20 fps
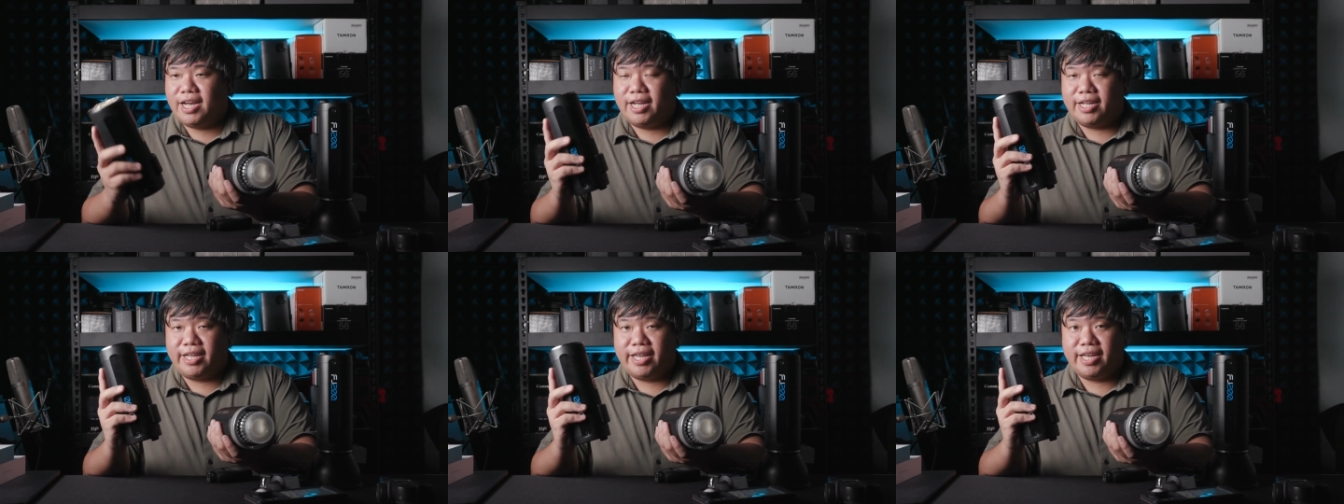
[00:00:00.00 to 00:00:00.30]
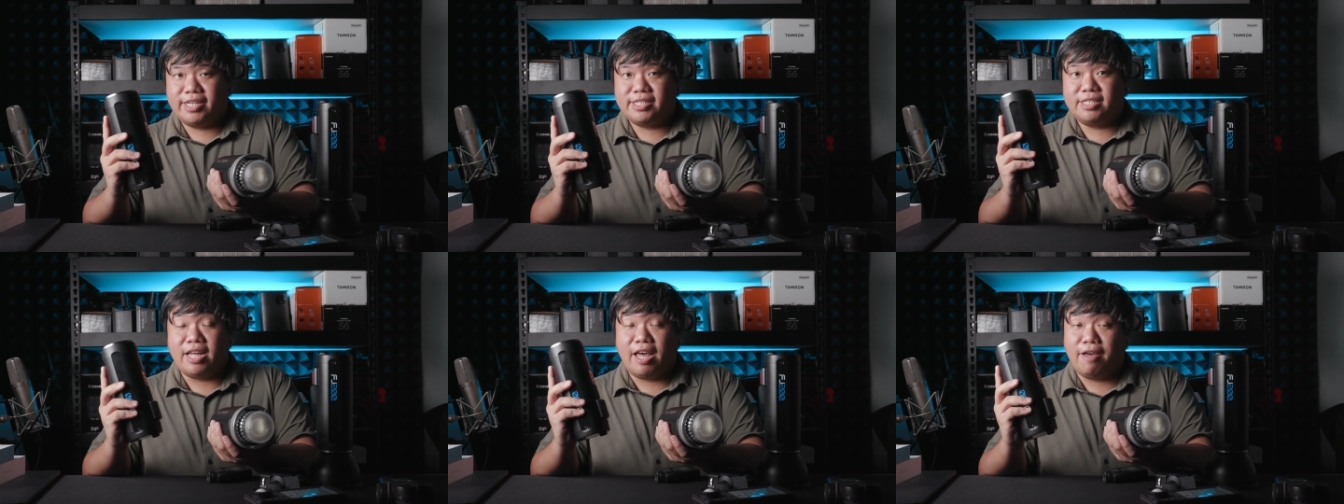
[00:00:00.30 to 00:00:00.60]
I
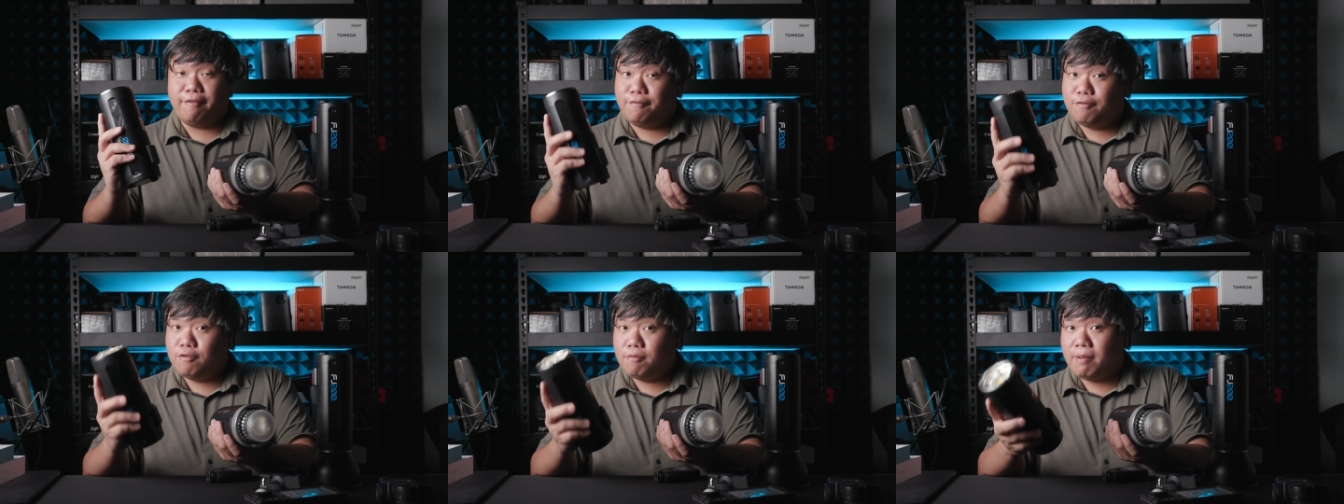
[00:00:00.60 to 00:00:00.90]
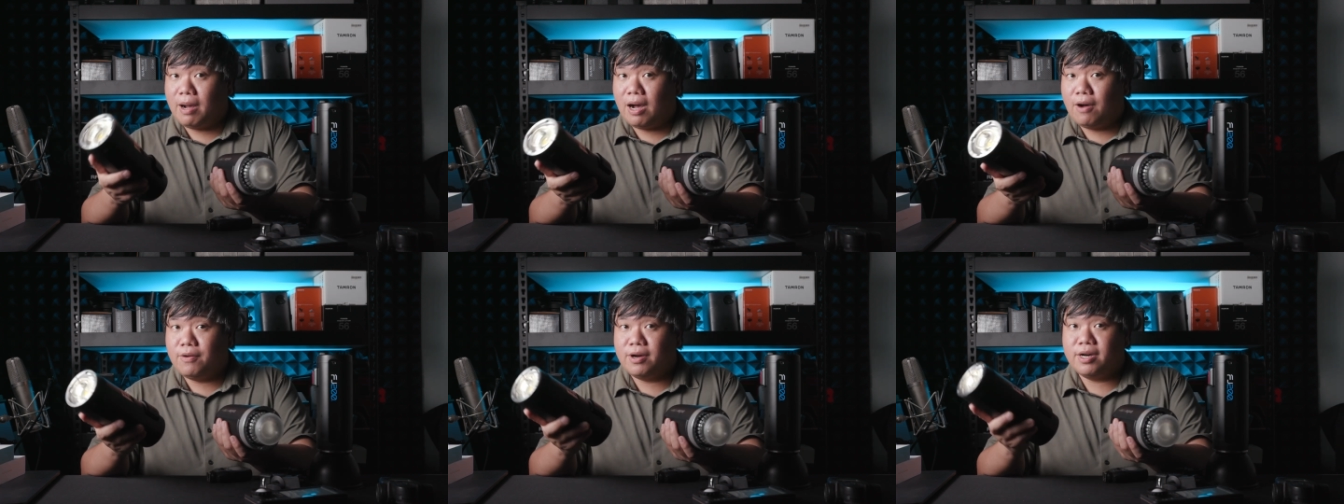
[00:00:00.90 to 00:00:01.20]
guess at full
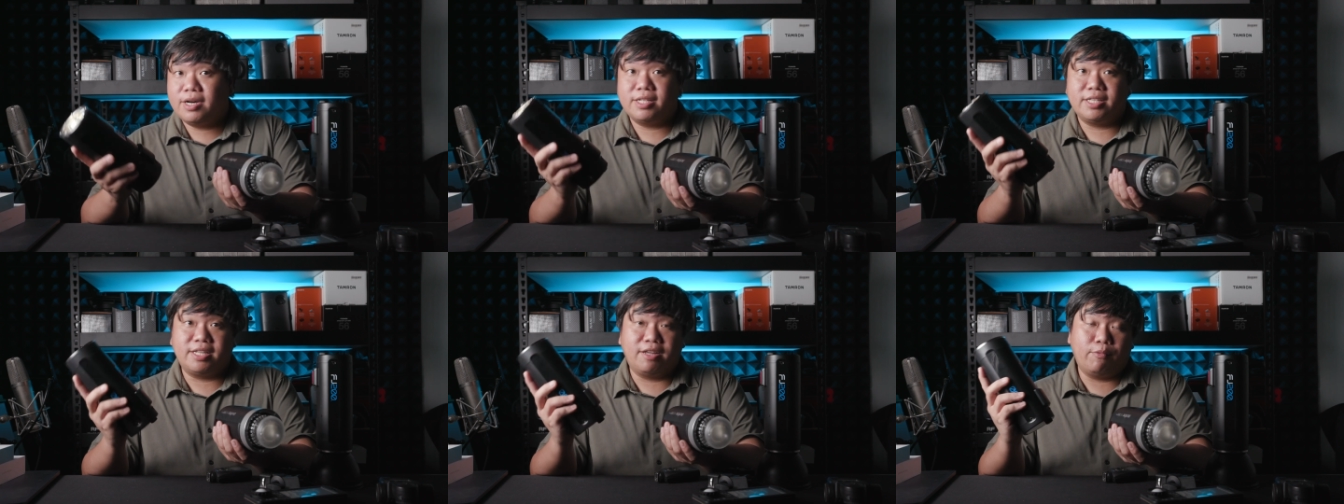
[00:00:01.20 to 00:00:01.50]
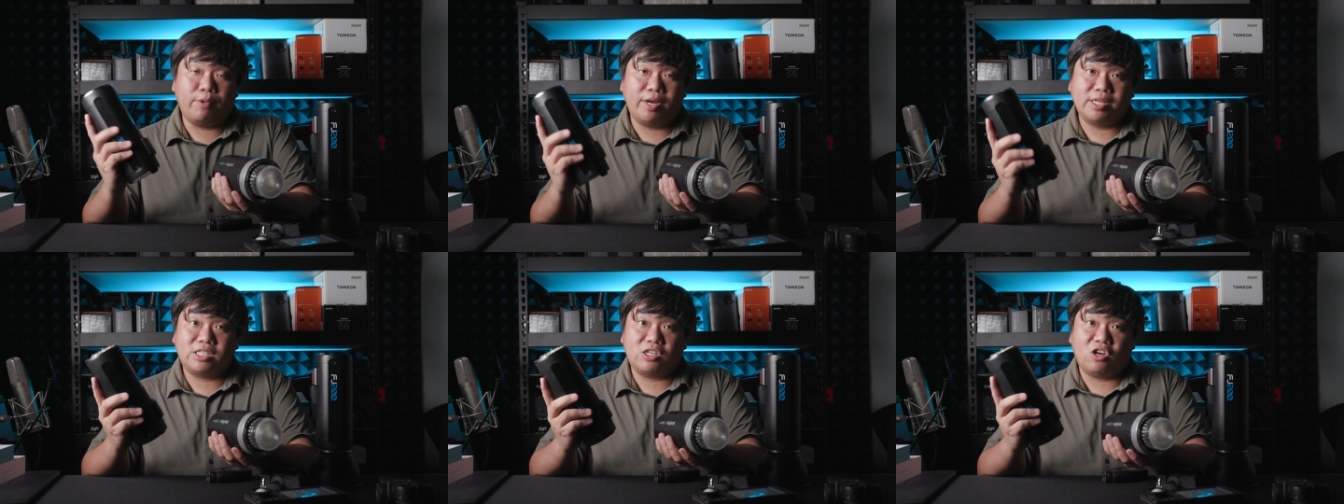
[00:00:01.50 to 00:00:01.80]
power,
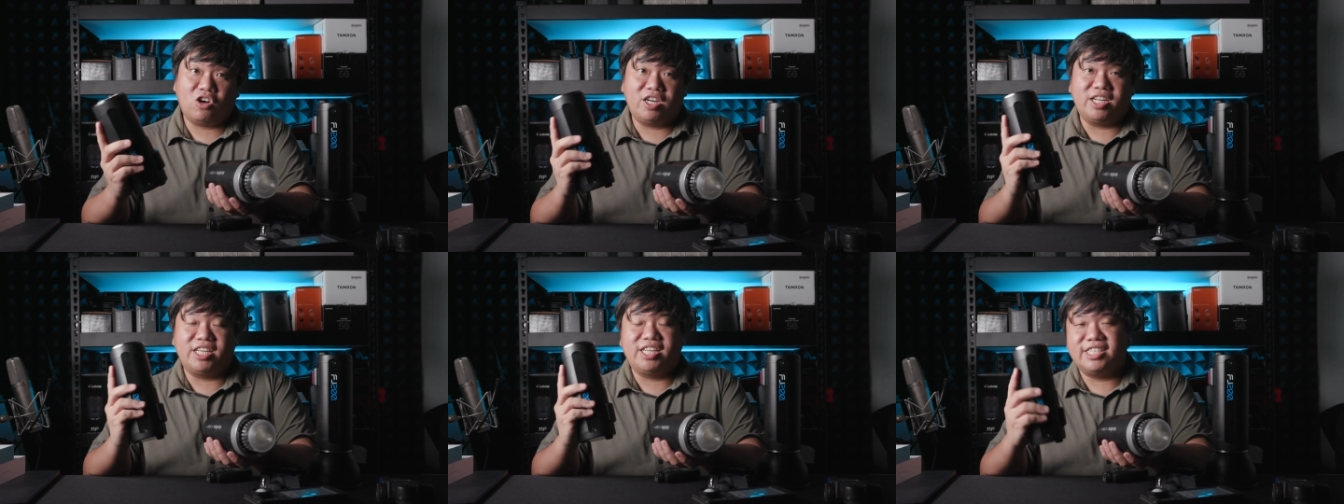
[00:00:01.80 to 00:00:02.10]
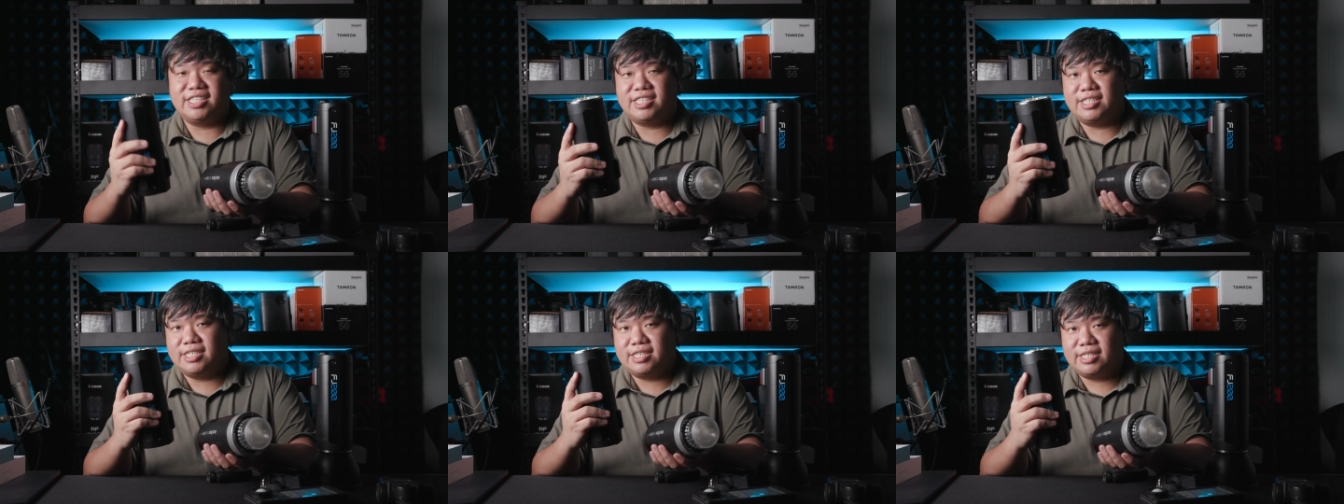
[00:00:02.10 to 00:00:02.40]
the Westcott
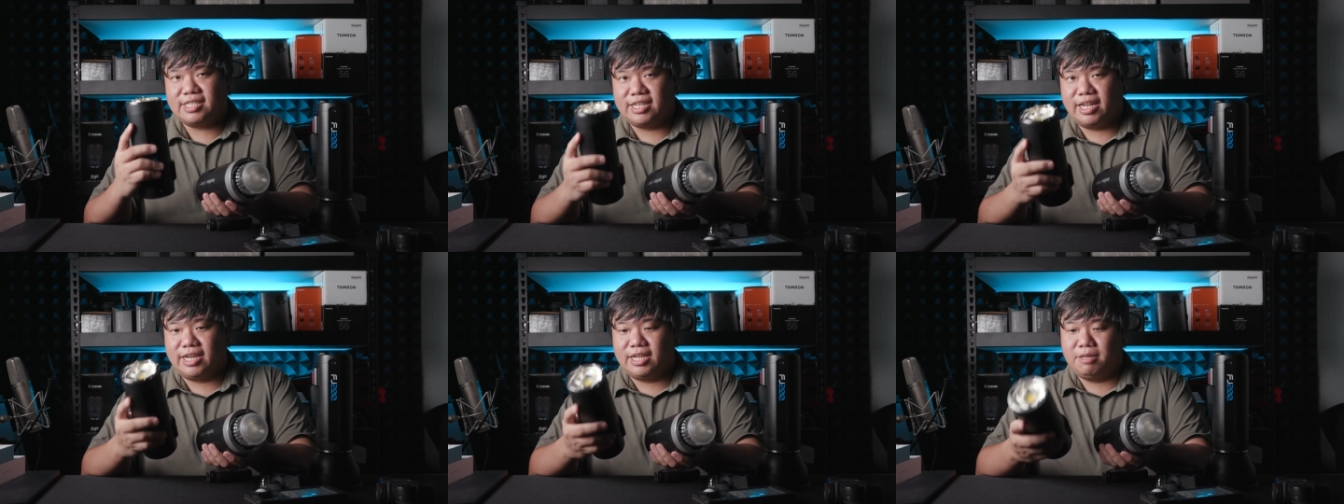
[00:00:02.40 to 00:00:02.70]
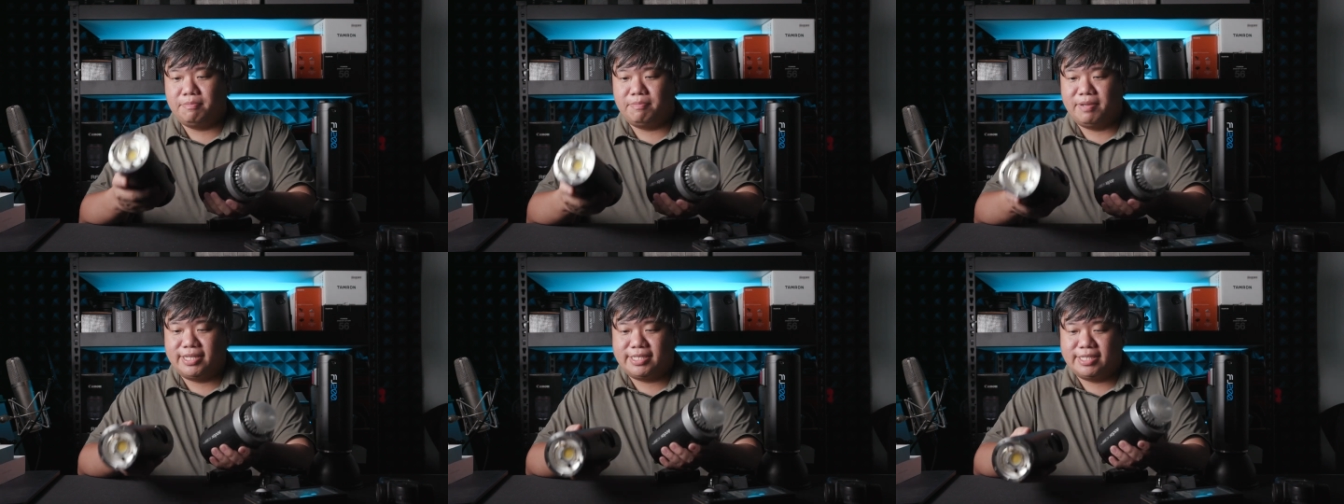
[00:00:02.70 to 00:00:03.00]
is
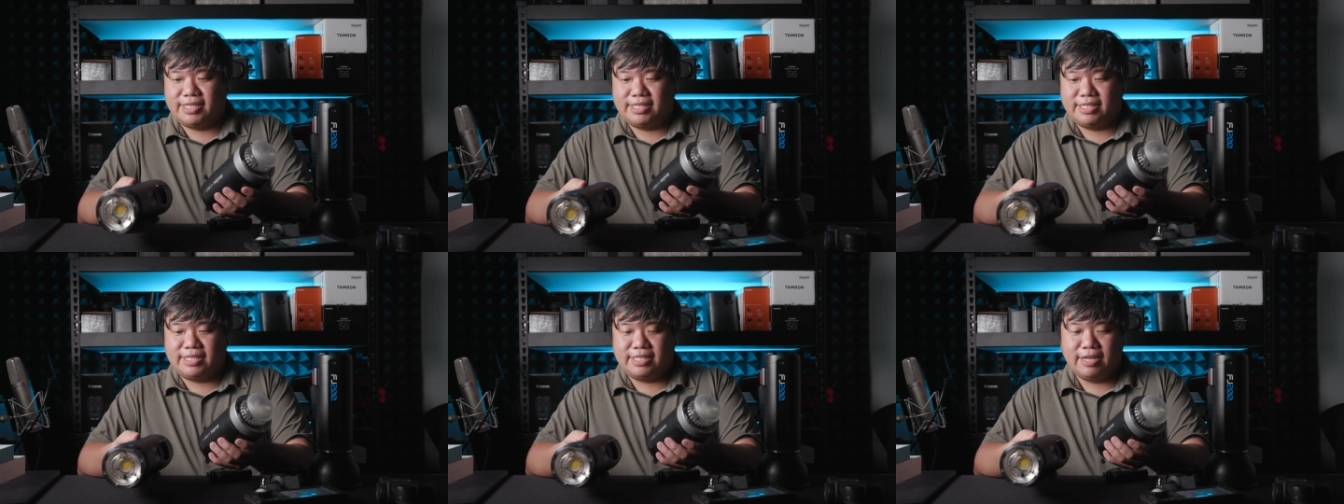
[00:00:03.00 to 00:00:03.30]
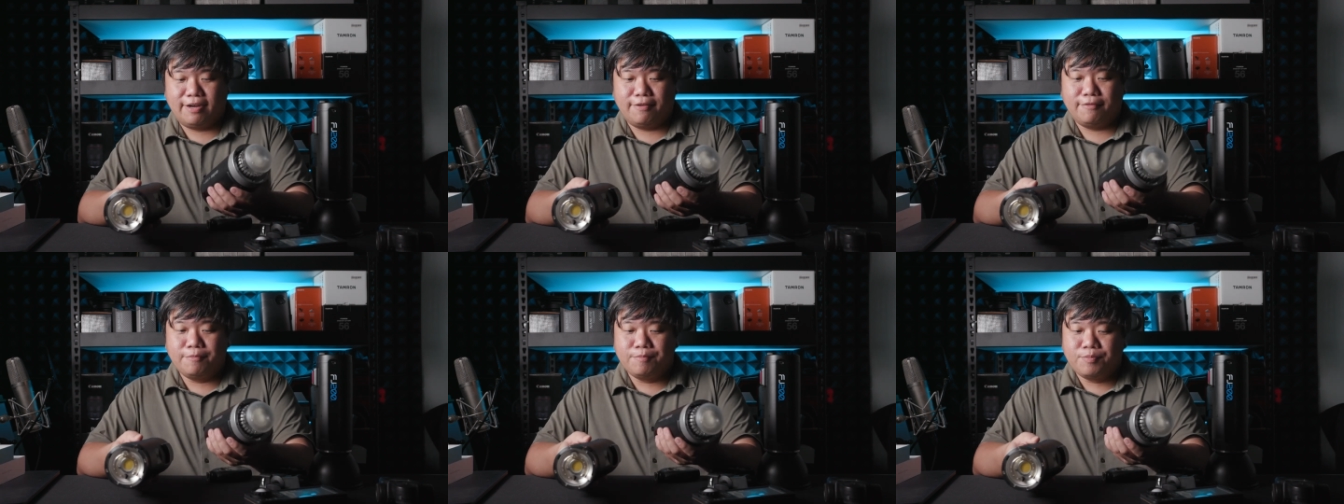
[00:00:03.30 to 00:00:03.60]
slightly better
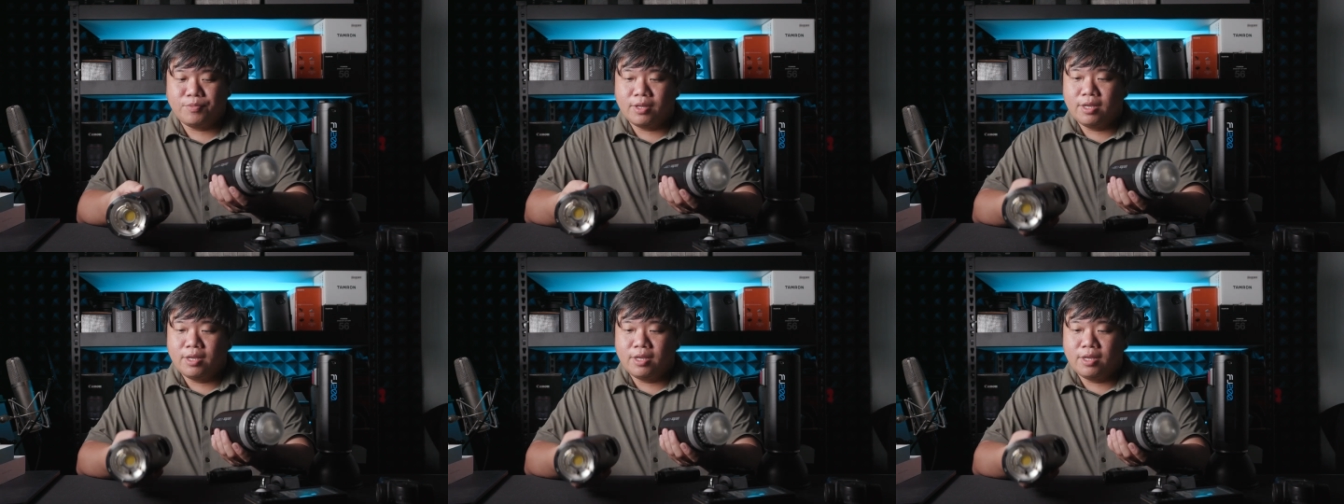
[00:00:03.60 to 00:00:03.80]
itself.